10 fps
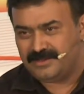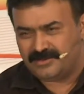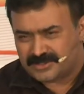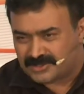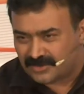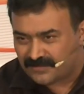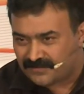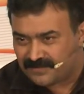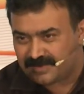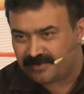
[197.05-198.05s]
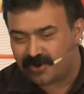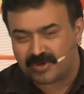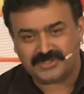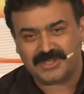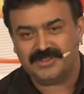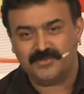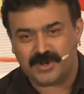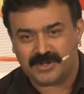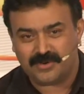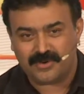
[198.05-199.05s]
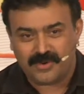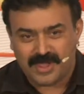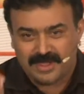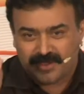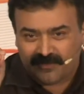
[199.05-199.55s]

It sort of knocks at the window,